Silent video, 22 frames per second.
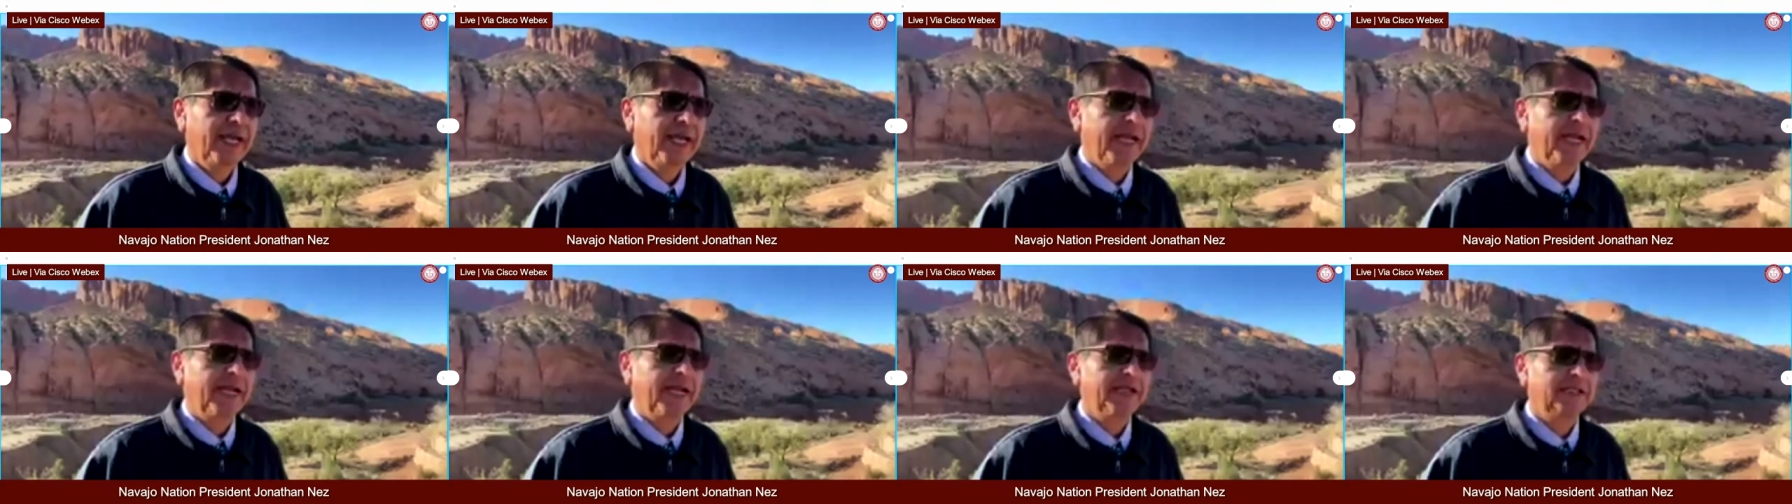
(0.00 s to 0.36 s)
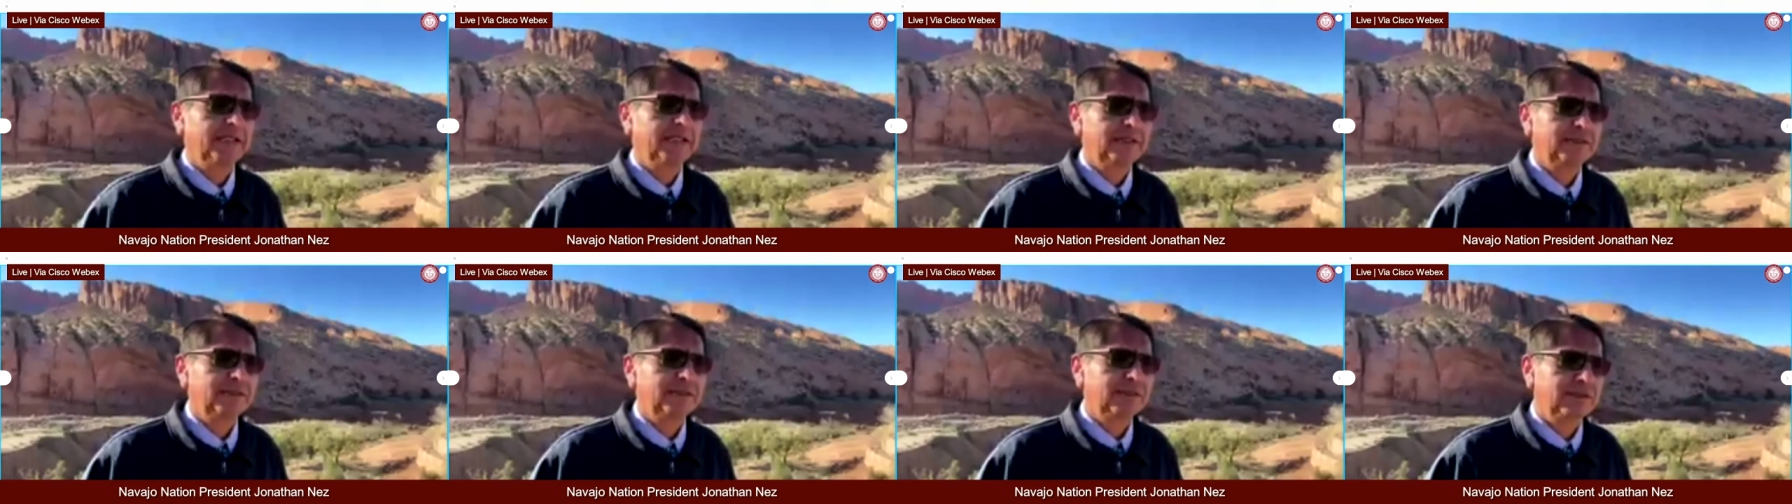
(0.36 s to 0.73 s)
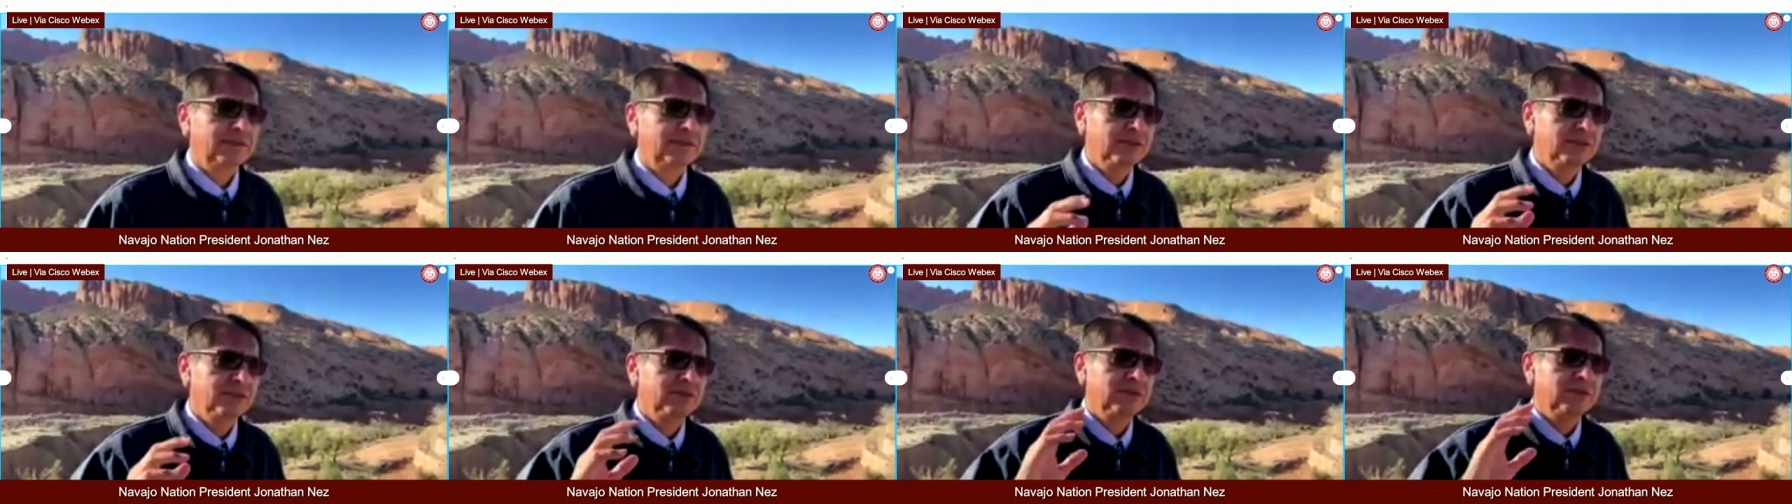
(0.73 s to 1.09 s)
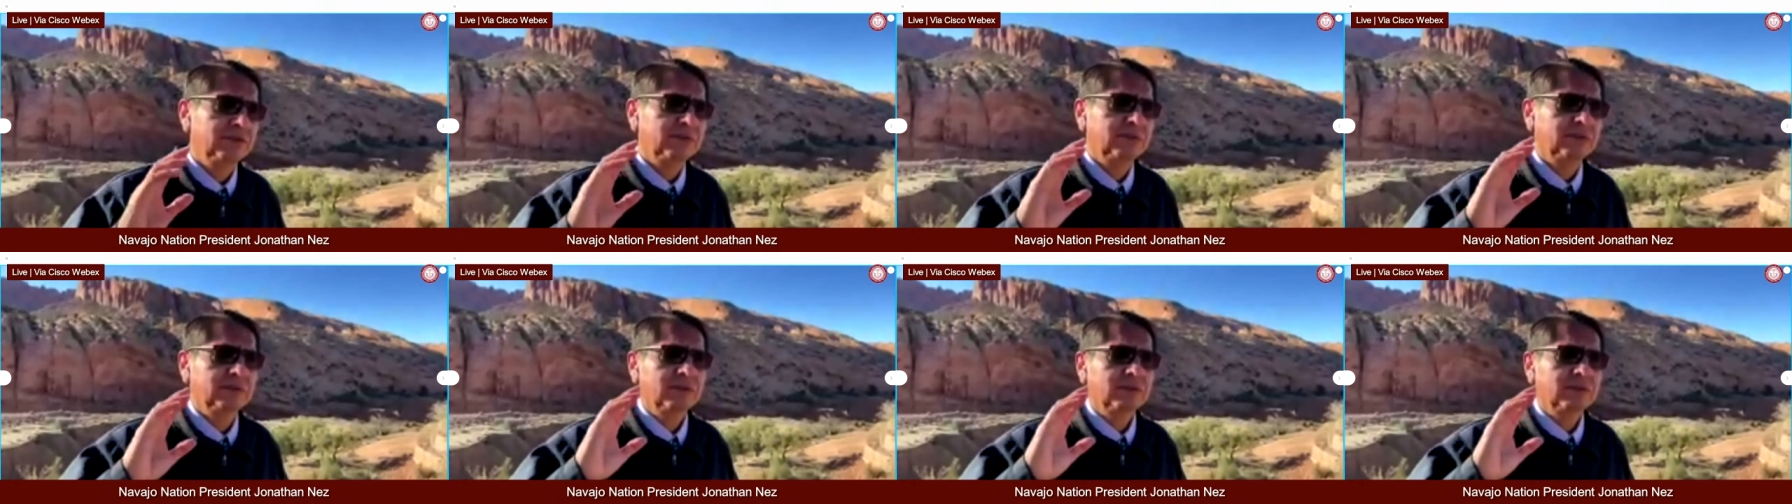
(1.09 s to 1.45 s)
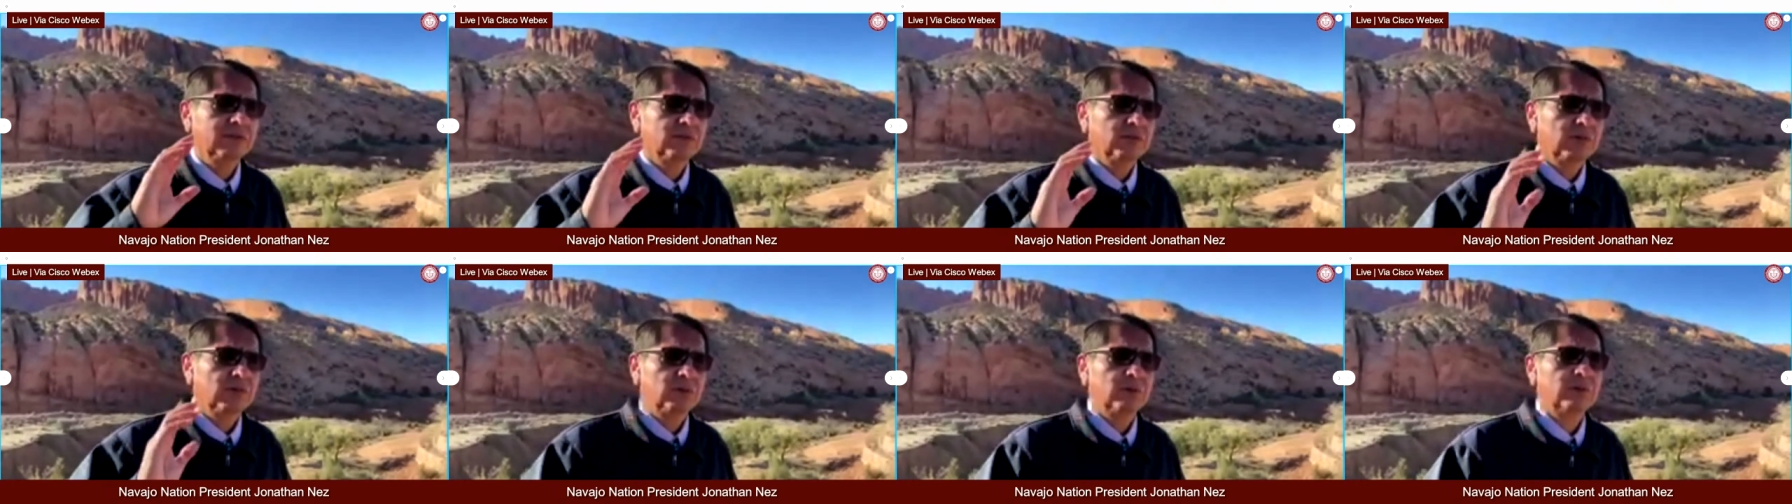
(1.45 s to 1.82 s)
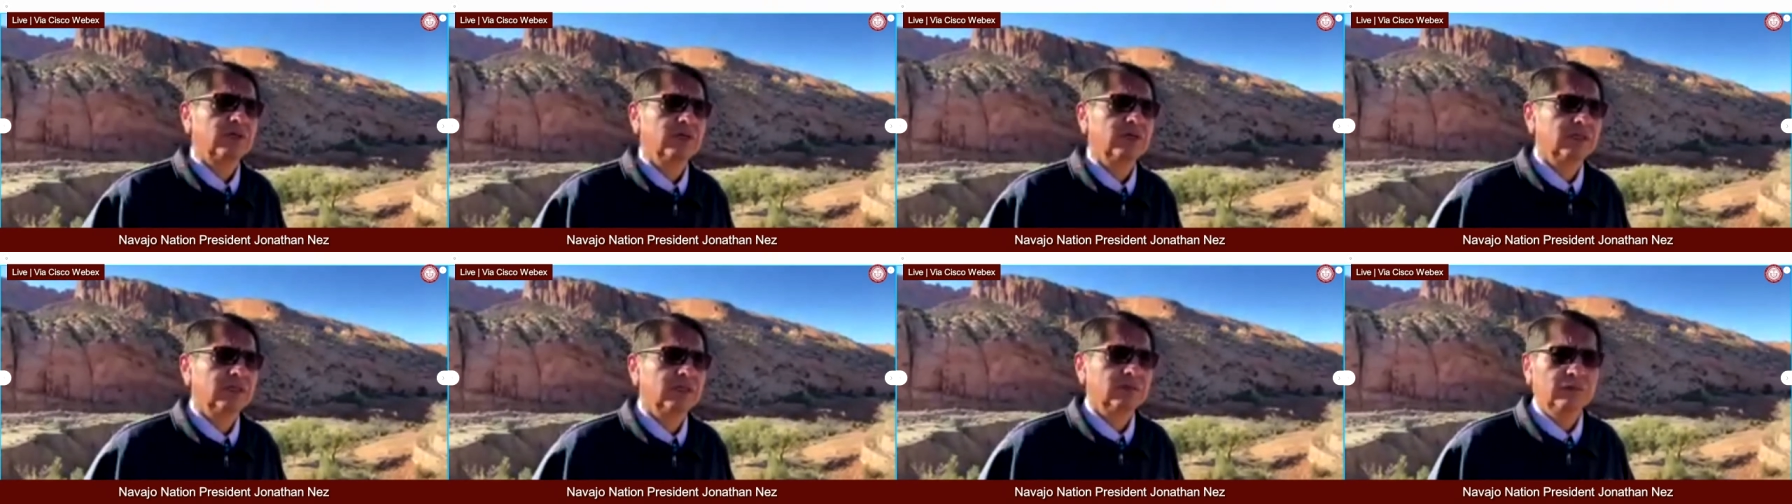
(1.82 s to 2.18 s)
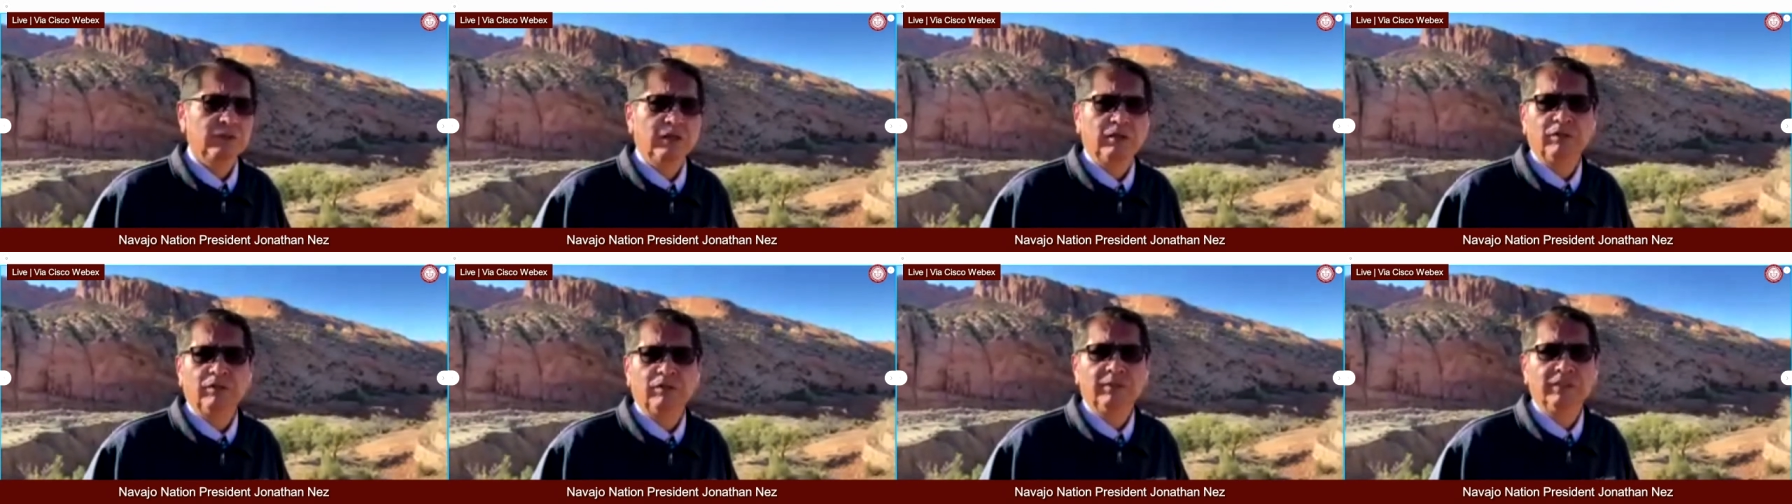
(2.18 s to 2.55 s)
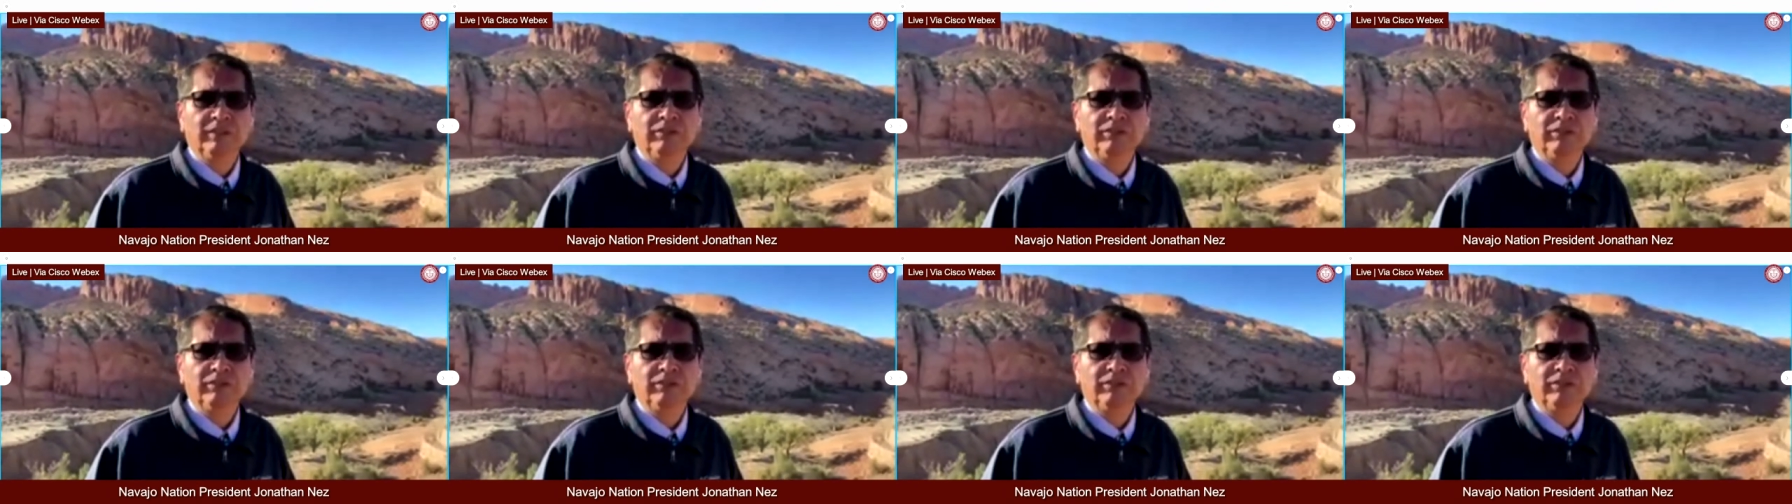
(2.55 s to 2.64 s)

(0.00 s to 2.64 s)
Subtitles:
and do what